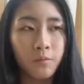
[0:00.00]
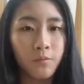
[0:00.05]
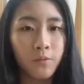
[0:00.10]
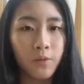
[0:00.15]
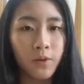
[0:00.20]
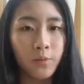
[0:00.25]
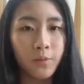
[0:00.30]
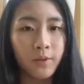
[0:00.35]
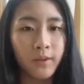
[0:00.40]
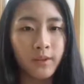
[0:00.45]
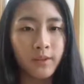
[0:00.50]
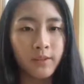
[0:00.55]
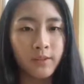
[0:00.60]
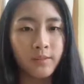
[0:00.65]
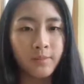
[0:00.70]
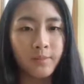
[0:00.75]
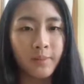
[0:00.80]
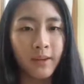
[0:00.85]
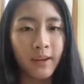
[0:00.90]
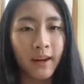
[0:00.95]
we would
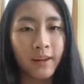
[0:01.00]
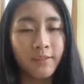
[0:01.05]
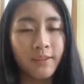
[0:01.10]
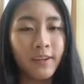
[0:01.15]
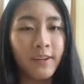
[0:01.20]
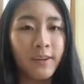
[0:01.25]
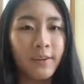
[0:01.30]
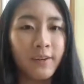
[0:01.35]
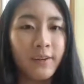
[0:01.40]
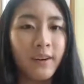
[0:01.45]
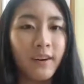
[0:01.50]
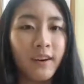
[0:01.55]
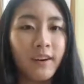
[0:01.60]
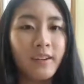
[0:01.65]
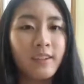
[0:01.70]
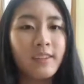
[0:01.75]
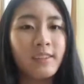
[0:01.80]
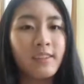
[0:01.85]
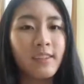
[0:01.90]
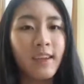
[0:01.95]
be on video
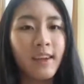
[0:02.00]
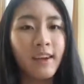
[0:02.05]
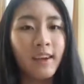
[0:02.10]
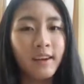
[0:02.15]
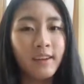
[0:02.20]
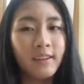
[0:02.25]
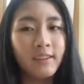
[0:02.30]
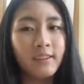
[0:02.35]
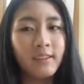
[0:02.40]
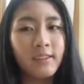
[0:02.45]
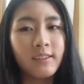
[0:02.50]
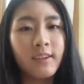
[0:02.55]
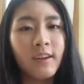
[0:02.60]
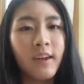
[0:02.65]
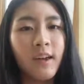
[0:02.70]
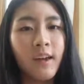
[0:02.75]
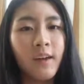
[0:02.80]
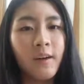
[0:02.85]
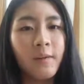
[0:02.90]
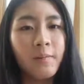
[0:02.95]
calls and
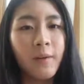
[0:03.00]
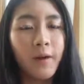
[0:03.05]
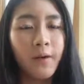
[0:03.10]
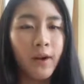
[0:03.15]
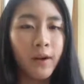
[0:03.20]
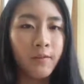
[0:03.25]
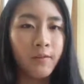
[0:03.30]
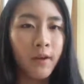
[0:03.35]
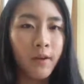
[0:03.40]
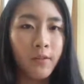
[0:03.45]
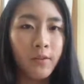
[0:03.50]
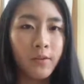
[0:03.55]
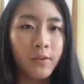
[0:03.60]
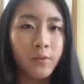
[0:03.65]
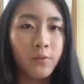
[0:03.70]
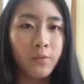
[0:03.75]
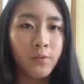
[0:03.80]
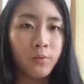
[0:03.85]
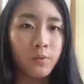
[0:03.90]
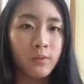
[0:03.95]
my grandfather
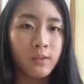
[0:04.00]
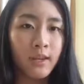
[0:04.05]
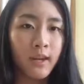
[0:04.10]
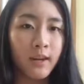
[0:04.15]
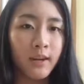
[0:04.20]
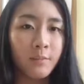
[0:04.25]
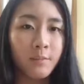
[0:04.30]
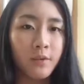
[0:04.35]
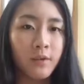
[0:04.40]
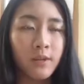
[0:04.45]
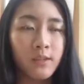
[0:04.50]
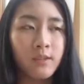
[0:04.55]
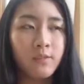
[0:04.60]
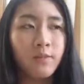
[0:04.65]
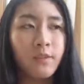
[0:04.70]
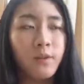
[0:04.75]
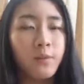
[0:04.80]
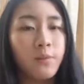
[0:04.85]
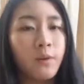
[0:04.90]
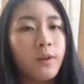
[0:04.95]
who was getting
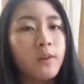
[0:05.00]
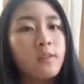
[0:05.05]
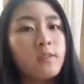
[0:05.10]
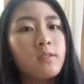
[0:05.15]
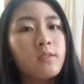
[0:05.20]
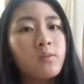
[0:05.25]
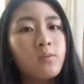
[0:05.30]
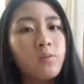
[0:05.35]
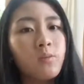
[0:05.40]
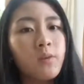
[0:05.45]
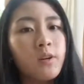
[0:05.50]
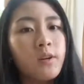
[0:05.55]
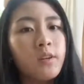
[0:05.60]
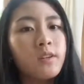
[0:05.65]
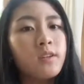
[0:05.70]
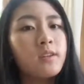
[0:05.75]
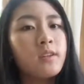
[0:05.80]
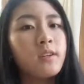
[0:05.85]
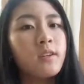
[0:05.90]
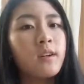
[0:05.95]
progressively worse
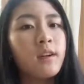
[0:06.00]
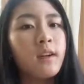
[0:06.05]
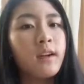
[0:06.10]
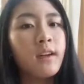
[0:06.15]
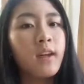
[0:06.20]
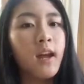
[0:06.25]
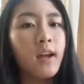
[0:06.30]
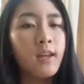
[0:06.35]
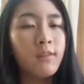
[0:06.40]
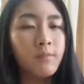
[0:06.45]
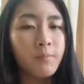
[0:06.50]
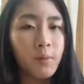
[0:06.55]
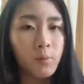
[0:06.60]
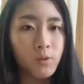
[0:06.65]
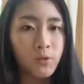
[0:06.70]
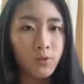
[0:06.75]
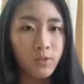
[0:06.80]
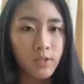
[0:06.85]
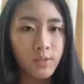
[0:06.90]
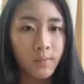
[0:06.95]
would not even be able
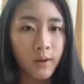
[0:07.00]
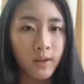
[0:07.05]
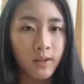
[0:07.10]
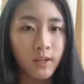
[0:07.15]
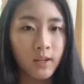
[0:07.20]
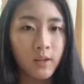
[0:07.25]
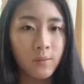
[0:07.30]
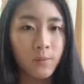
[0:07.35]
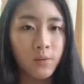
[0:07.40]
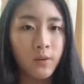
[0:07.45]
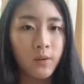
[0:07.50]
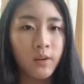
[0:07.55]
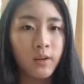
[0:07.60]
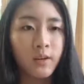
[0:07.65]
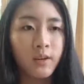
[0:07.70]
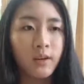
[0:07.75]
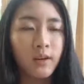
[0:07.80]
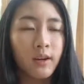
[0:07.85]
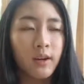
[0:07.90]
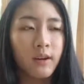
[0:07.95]
to respond
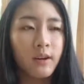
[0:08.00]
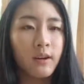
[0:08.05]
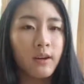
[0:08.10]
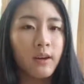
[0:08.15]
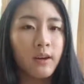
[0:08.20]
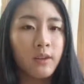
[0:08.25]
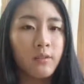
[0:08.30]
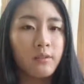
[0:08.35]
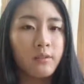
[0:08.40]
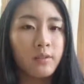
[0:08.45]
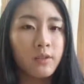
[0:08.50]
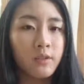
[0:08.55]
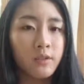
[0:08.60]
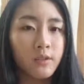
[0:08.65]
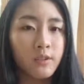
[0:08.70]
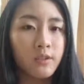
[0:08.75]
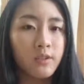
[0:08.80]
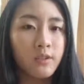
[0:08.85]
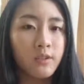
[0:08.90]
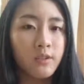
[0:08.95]
anymore
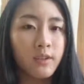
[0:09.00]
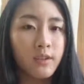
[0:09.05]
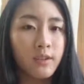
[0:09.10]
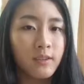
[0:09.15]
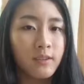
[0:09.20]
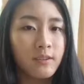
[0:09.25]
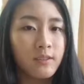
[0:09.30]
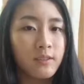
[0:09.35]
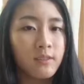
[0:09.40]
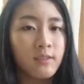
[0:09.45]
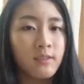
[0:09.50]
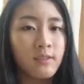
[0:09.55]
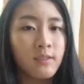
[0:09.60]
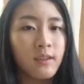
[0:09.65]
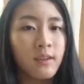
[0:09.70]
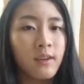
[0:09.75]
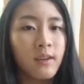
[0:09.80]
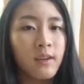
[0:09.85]
which is